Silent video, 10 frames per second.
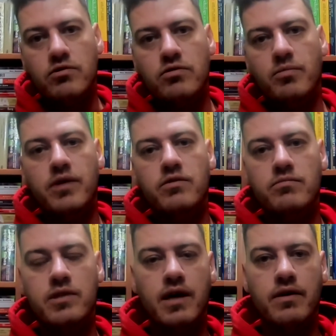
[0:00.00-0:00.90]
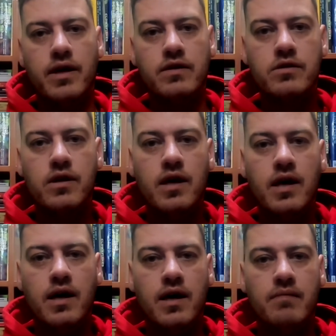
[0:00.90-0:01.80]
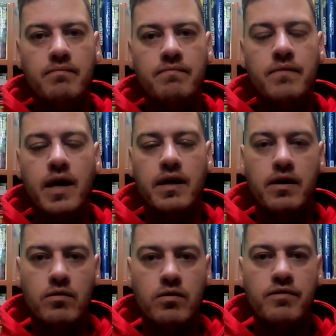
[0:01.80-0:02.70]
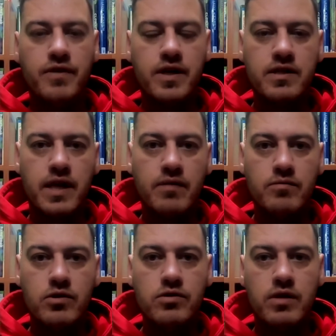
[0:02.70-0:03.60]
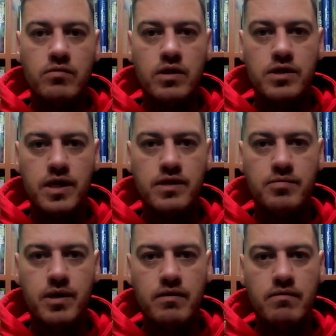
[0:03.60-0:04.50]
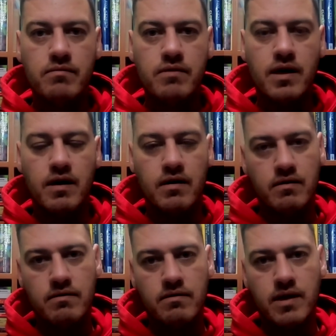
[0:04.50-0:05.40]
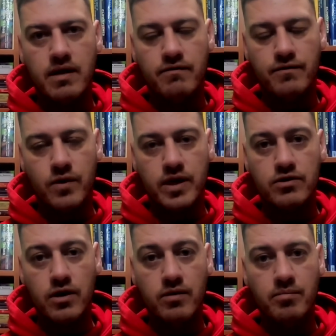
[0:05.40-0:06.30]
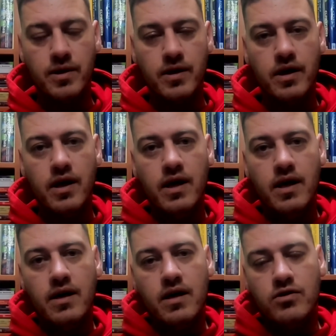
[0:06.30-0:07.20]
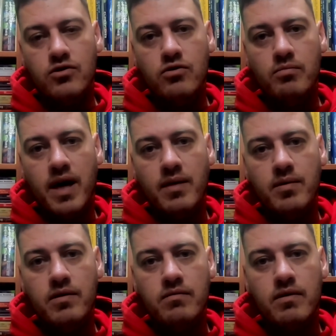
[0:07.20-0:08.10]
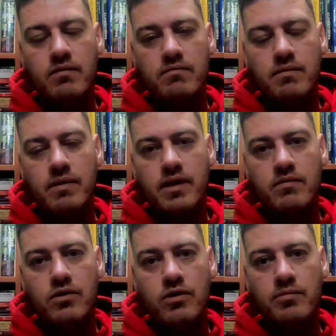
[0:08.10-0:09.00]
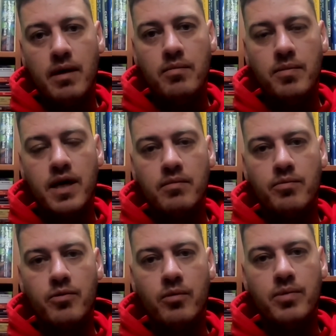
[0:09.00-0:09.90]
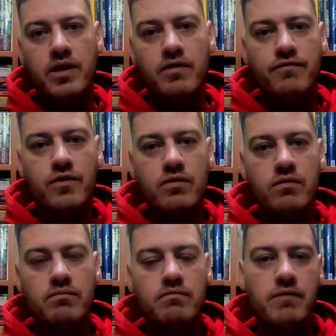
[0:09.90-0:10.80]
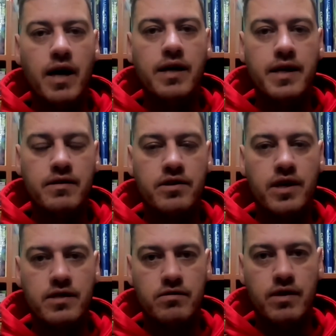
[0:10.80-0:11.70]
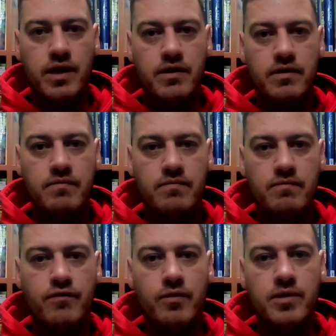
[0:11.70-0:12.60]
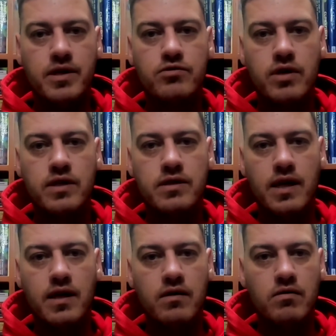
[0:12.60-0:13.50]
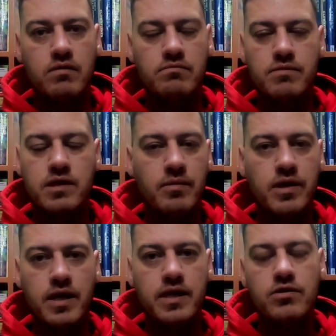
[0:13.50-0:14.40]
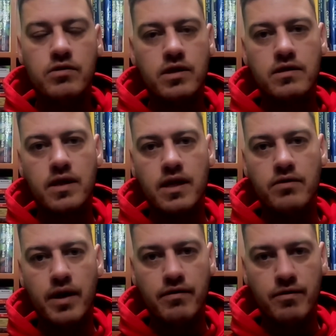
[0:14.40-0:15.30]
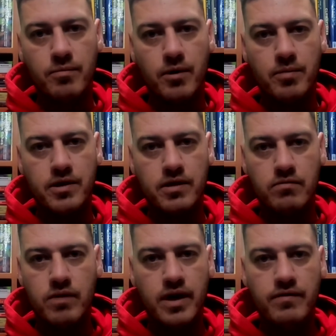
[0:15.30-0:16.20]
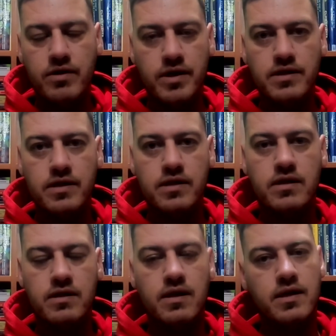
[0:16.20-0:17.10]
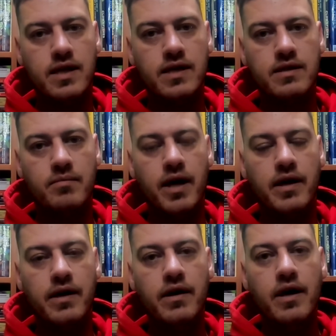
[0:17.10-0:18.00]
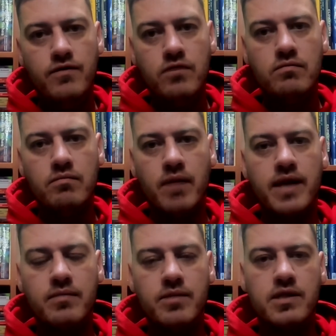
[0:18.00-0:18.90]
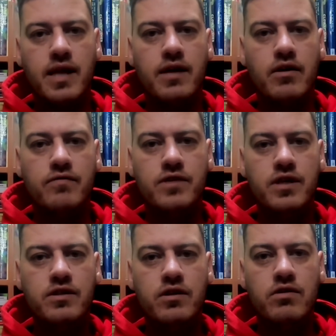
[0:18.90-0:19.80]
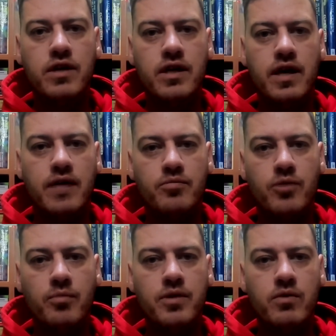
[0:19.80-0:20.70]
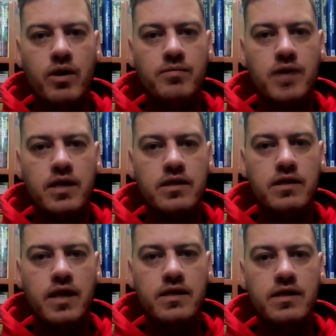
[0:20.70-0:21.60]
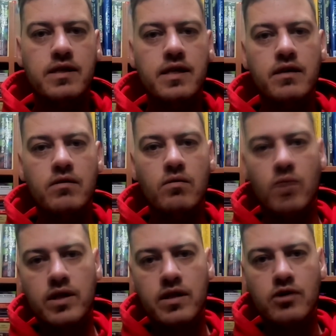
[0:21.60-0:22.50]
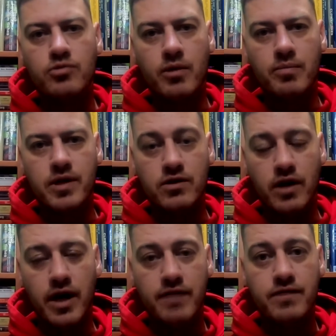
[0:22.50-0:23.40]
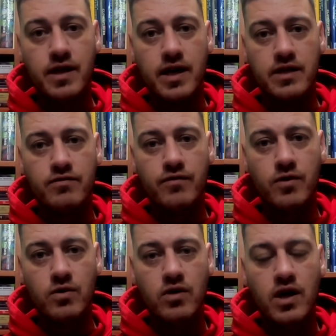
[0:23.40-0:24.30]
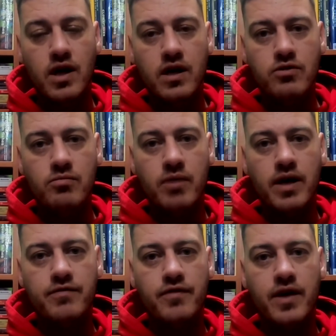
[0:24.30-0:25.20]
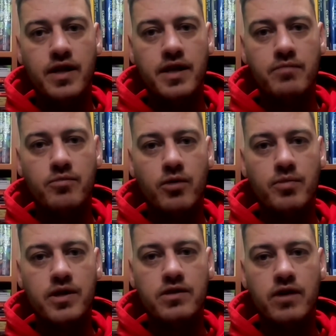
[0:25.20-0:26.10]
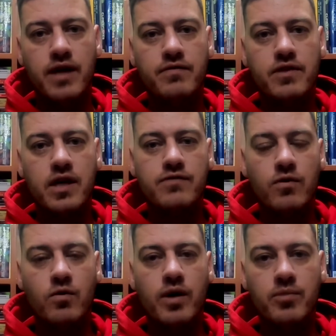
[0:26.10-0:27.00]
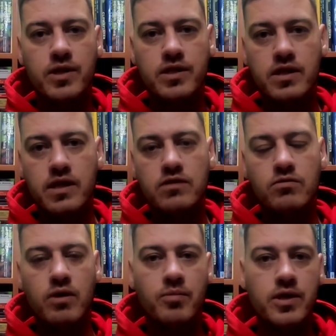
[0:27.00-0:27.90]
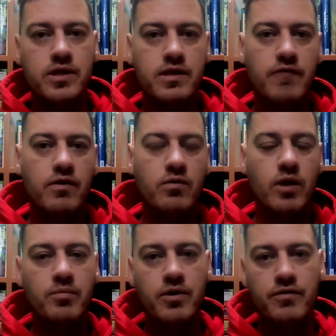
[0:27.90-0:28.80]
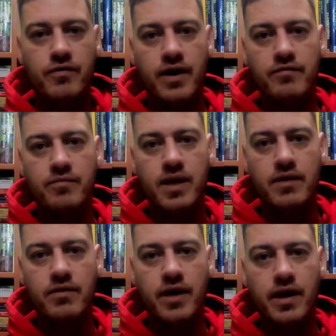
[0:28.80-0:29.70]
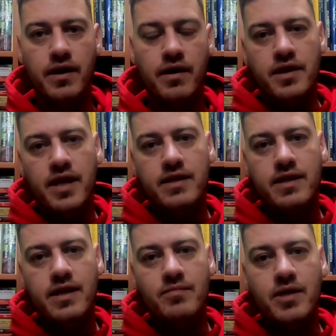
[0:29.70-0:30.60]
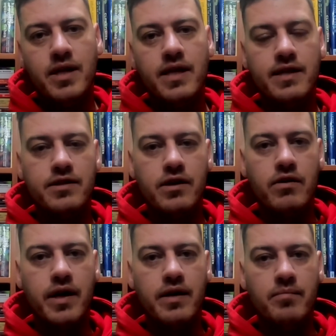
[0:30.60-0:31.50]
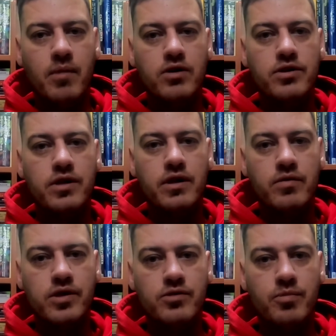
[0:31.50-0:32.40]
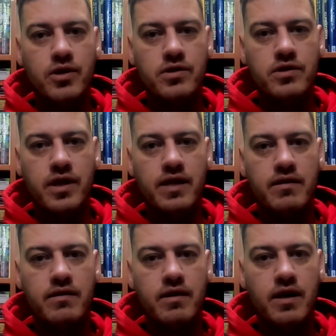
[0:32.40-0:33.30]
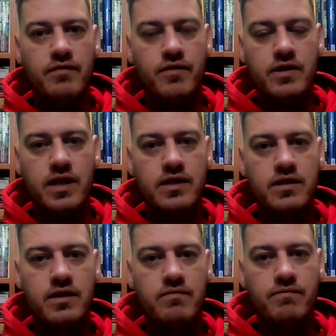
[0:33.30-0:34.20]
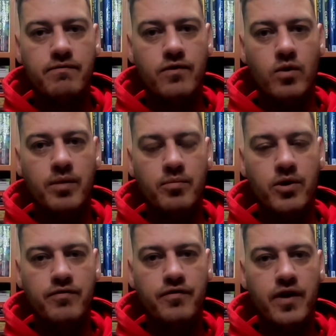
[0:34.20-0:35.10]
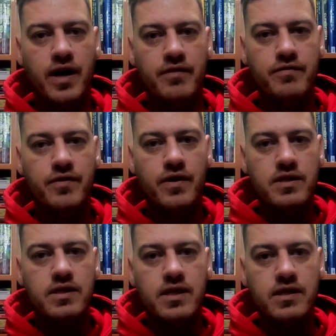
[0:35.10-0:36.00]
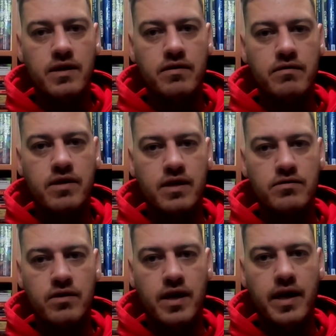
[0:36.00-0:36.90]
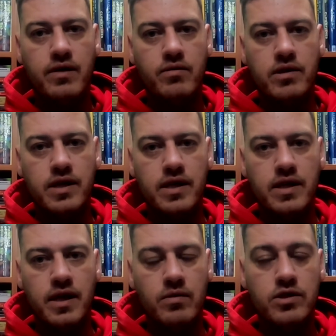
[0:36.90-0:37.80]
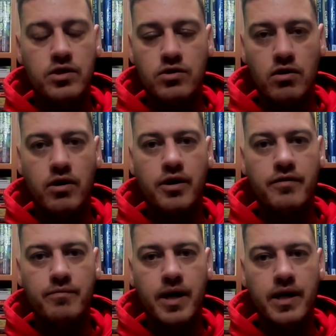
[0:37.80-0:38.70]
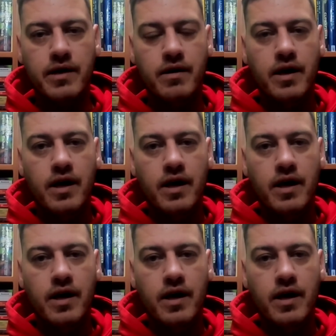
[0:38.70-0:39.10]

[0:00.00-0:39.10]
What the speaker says: 2-bedroom townhouse, and all the figures that I'm using will just be for example, you can maybe pick up a property for 900,000 Rand from a distressed seller or someone that needs to just get rid of the property. Whatever the reason is, it doesn't matter. If you make the mistake of just looking at property websites and seeing what those properties are advertised for, you might find that properties are advertised for 1.6, 1.7, 1.5 million Rand. That can immediately trigger an emotional response that if it's listed for 1.5, there's 600,000 Rand equity in there, which is a lot of money.